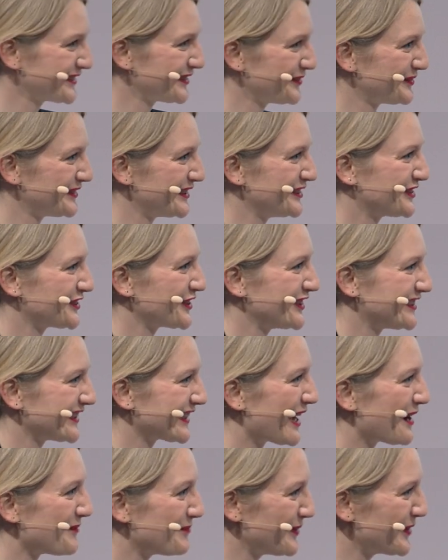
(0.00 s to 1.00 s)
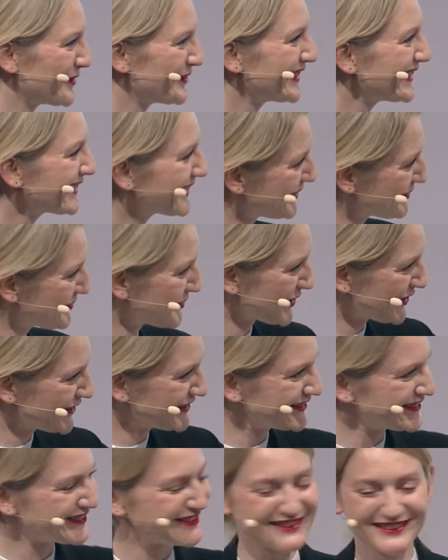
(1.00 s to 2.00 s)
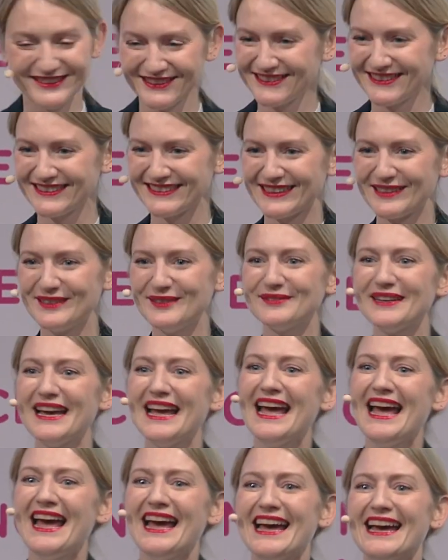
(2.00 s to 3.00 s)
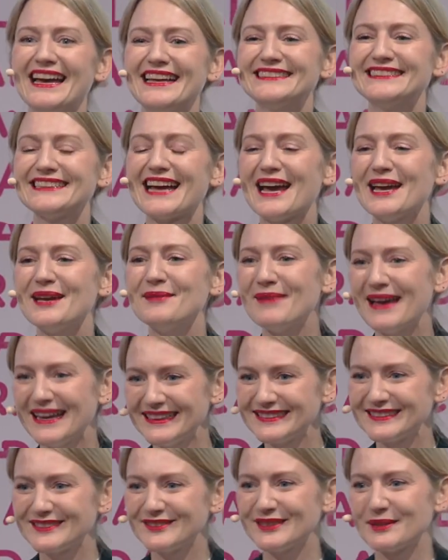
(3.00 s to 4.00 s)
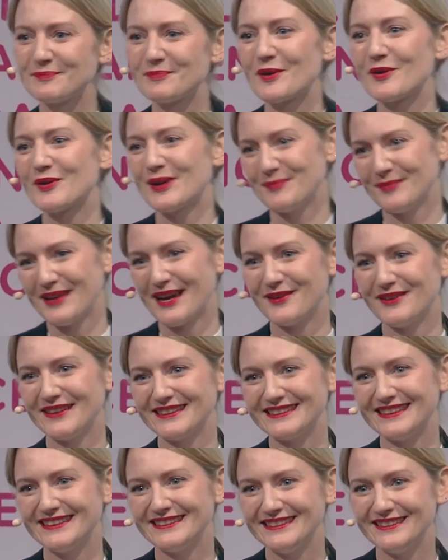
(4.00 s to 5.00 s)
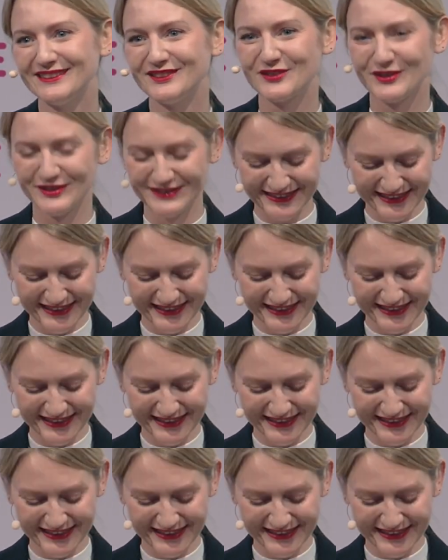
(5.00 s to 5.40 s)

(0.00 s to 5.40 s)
of the InsurTech Hub Munich. You forgot to introduce yourself. And I am Esther, the Program Director at the InsurTech